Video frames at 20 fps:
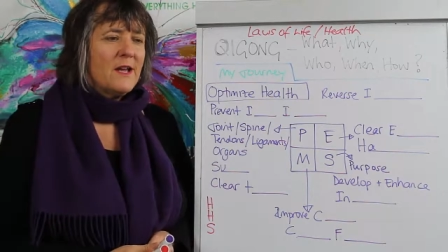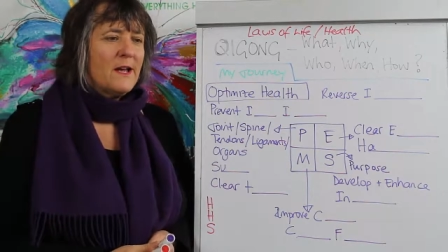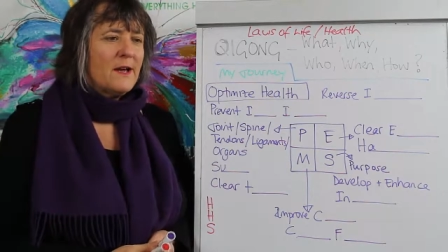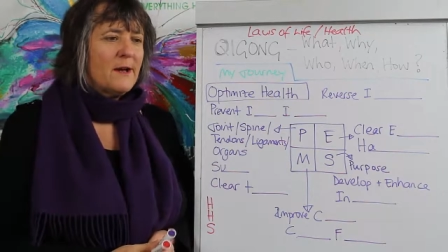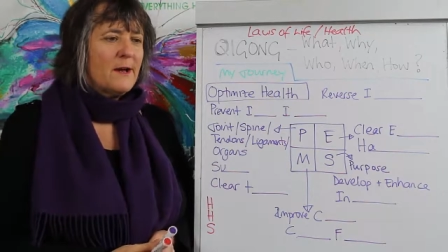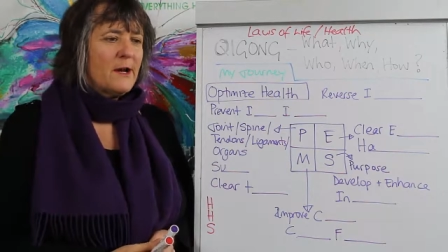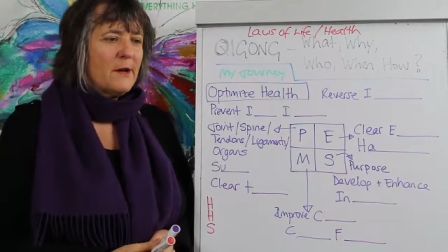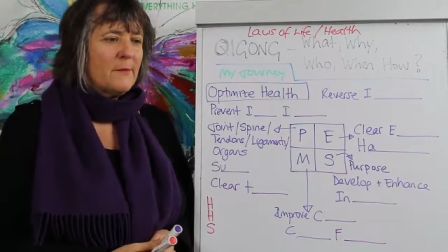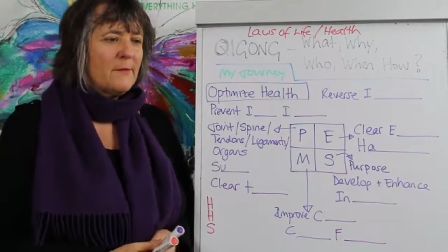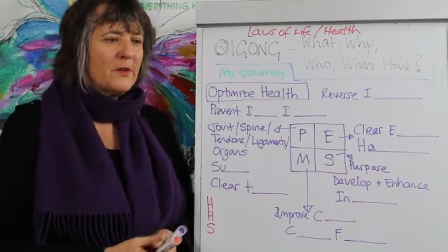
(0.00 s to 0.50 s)

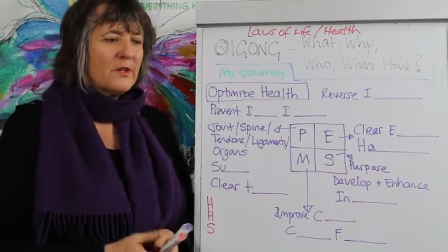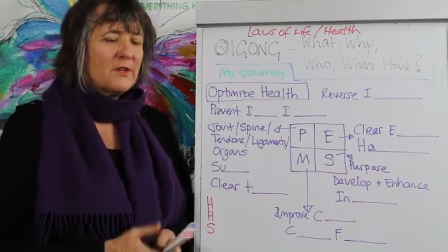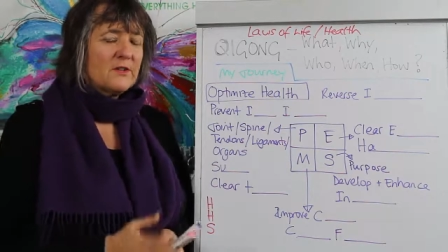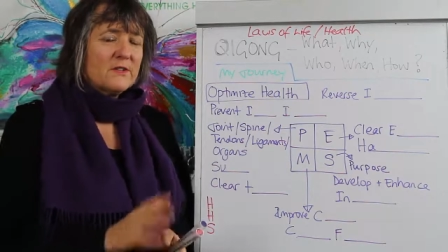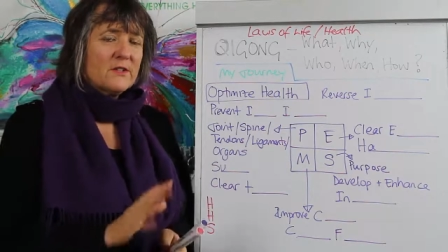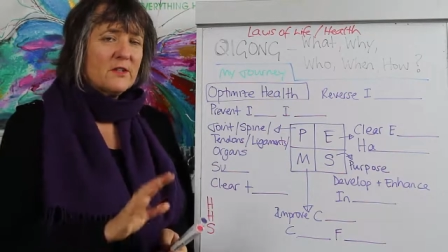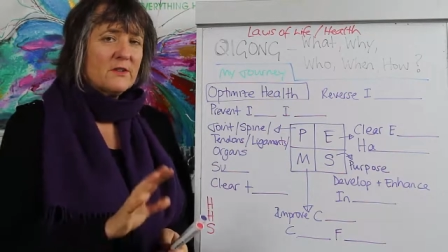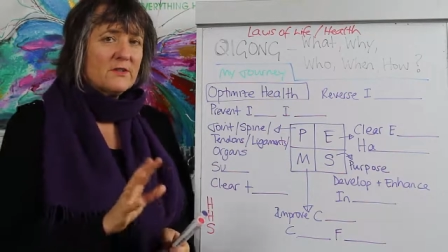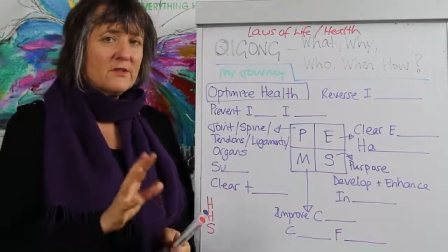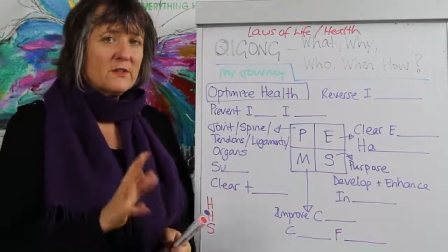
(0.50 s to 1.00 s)
um,
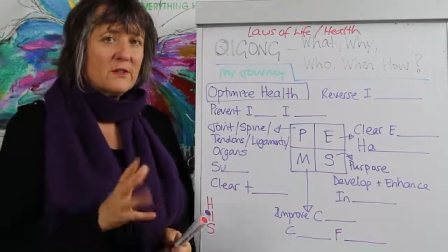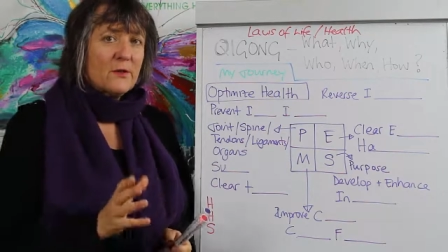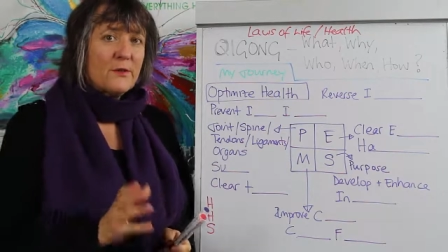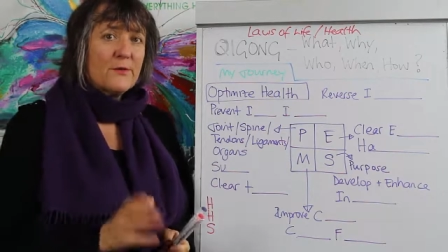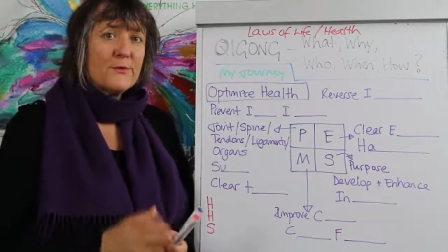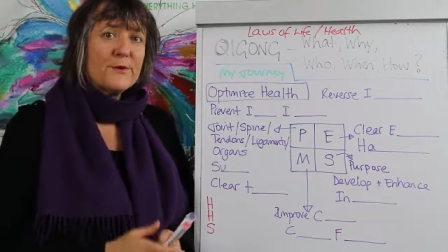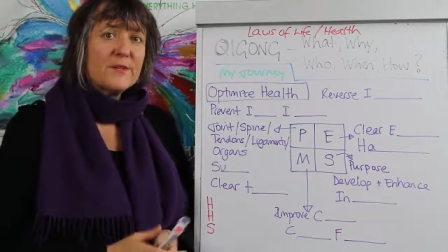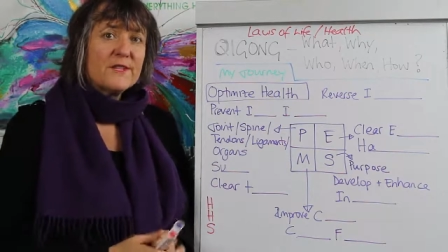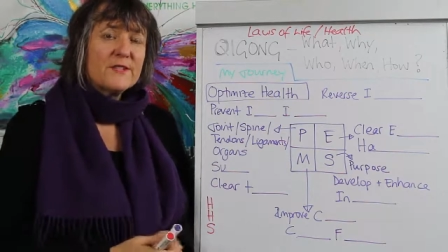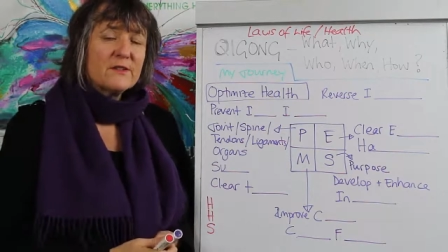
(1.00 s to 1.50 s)
because those are the
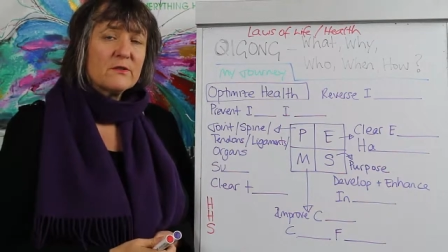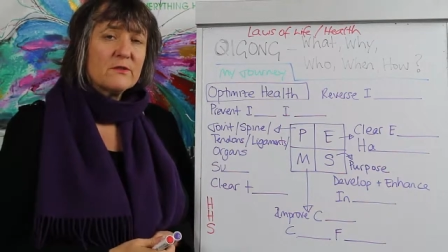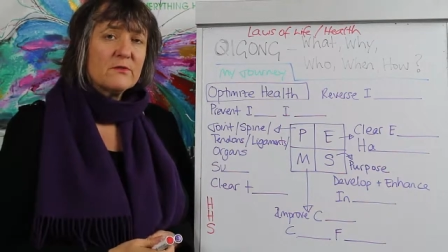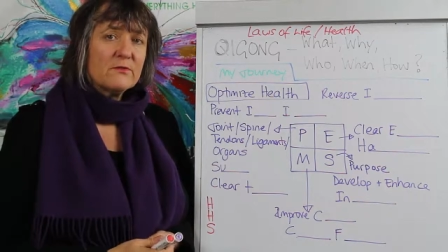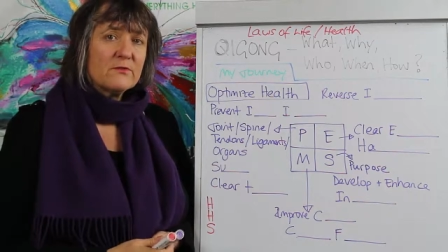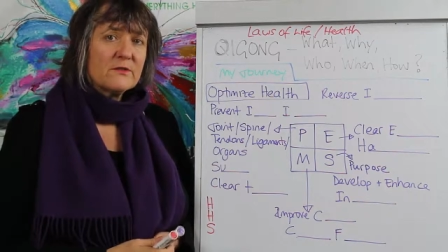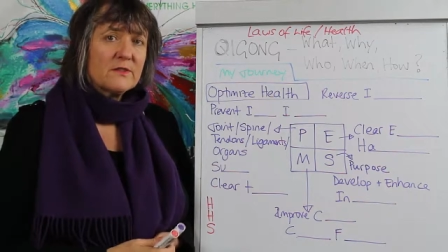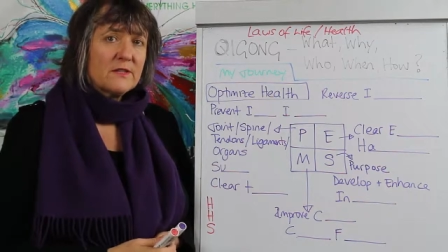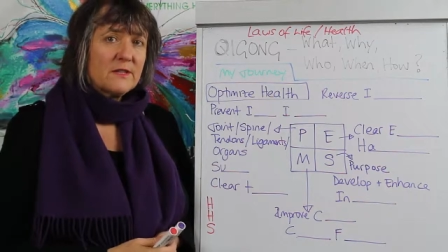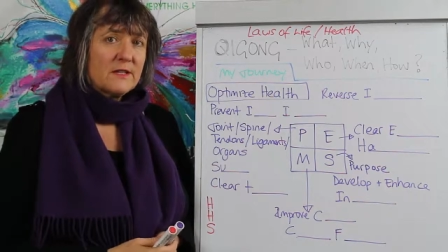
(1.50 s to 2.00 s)
three
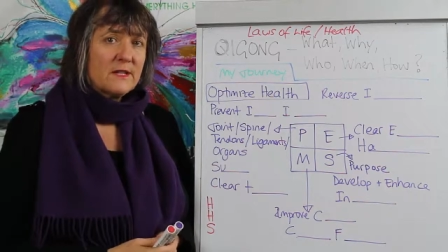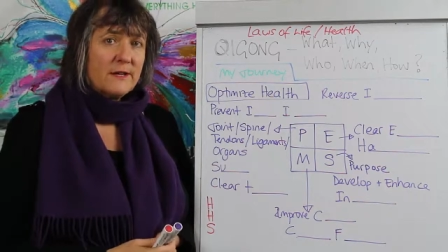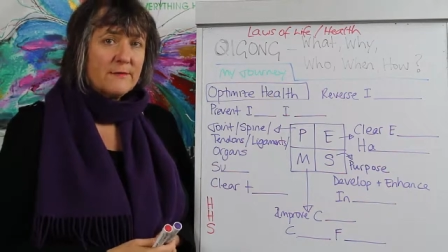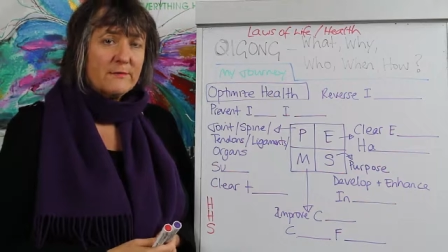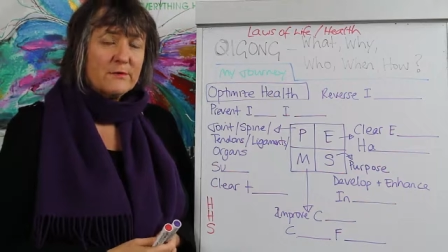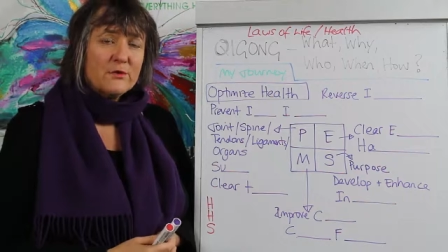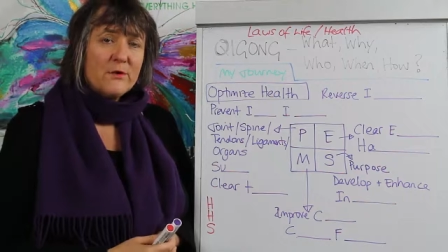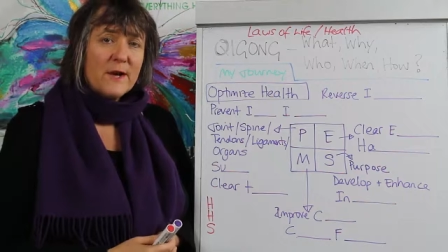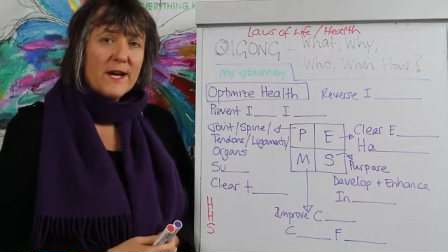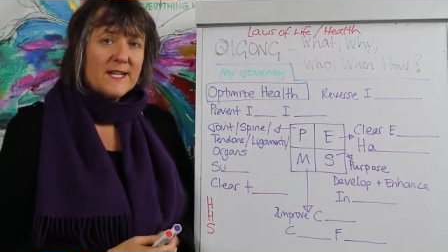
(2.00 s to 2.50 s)
schools that
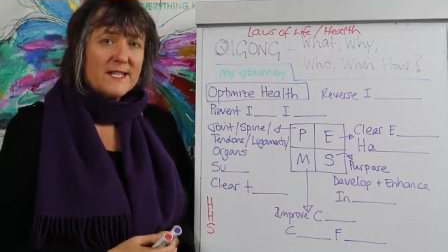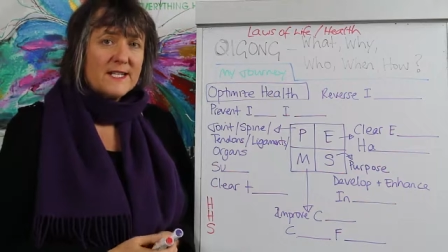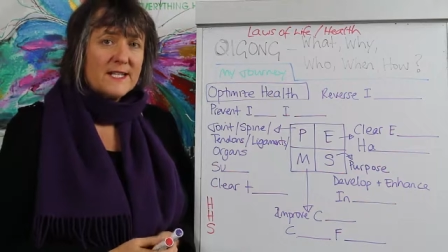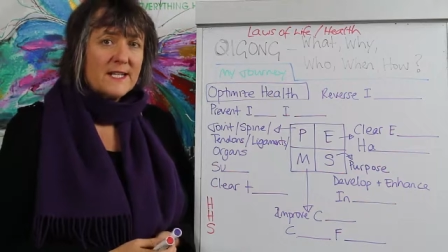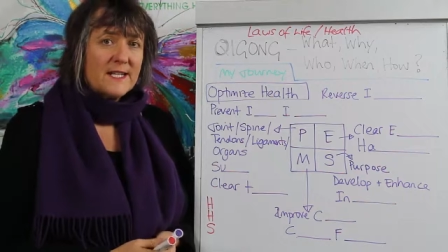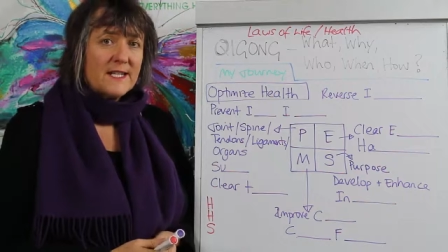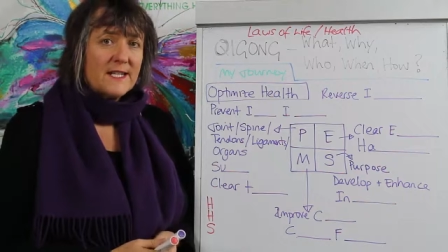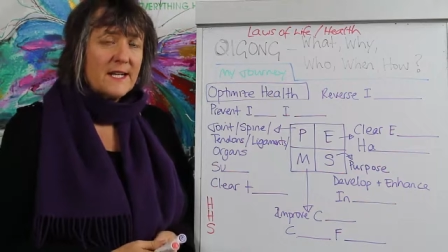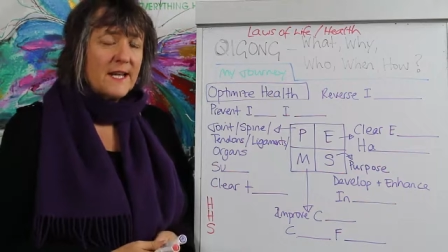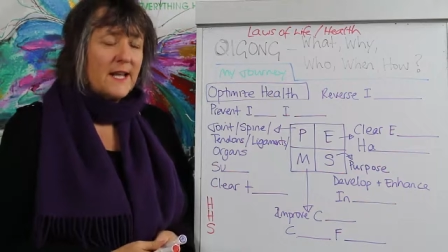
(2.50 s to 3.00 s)
I've trained
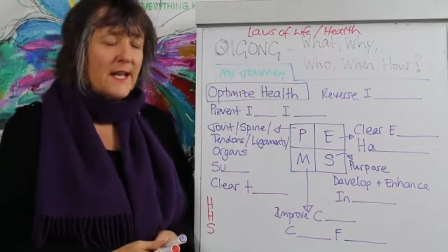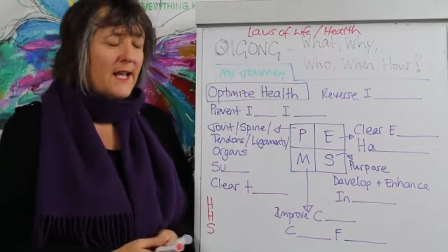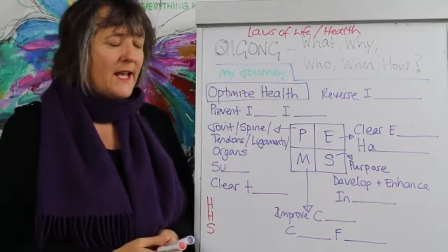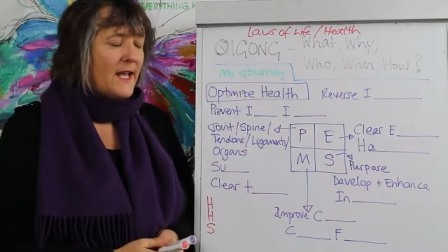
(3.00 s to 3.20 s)
in